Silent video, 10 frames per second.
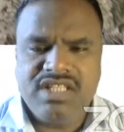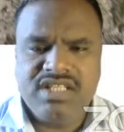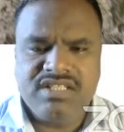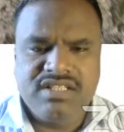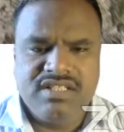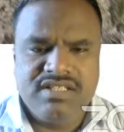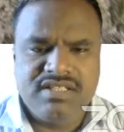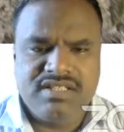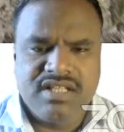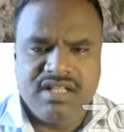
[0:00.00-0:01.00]
this, this
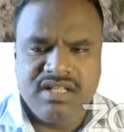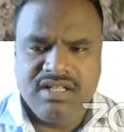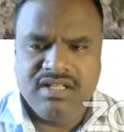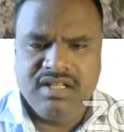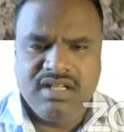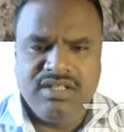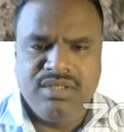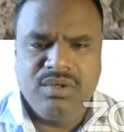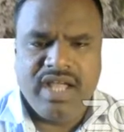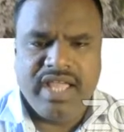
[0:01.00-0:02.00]
is I
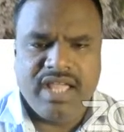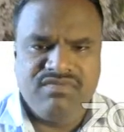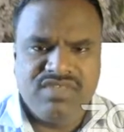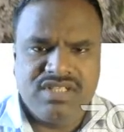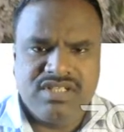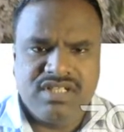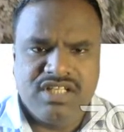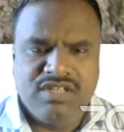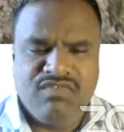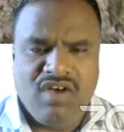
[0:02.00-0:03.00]
have visited in
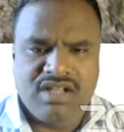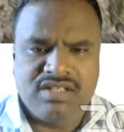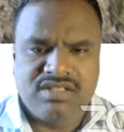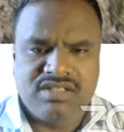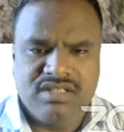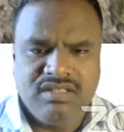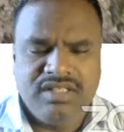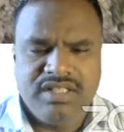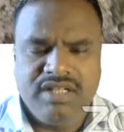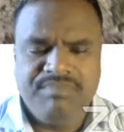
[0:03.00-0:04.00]
the forest
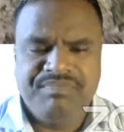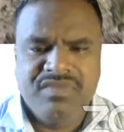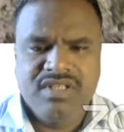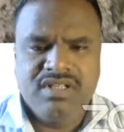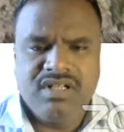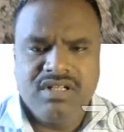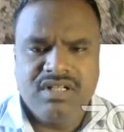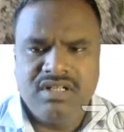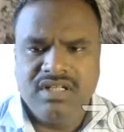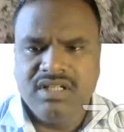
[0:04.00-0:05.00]
area
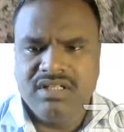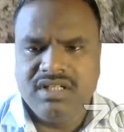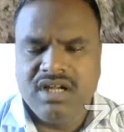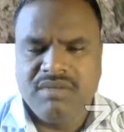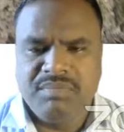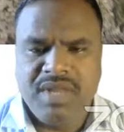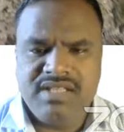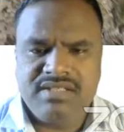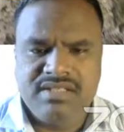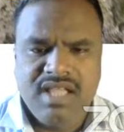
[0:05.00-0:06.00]
in our
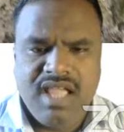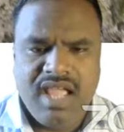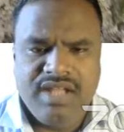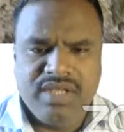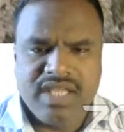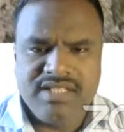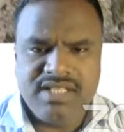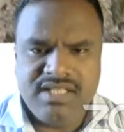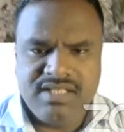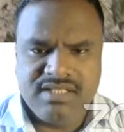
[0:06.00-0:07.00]
place. And you can
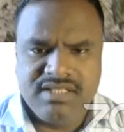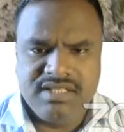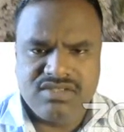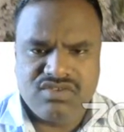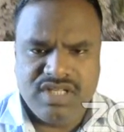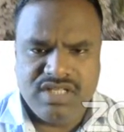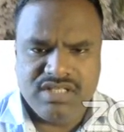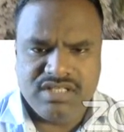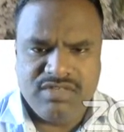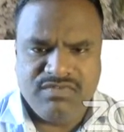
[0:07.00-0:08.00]
see this tree is
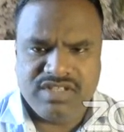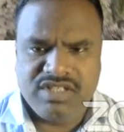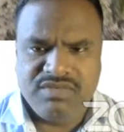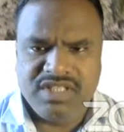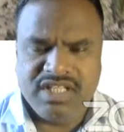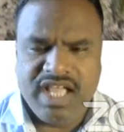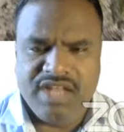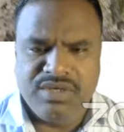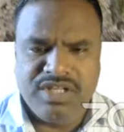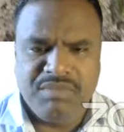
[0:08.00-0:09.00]
infected with the
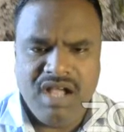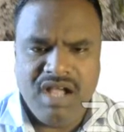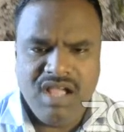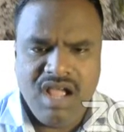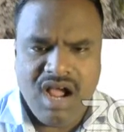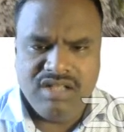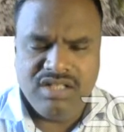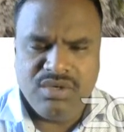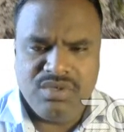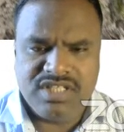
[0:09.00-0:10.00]
Ganoderma. On the
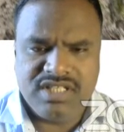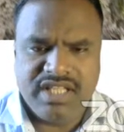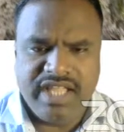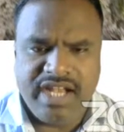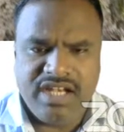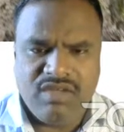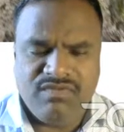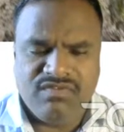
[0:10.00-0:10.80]
roots, at the end of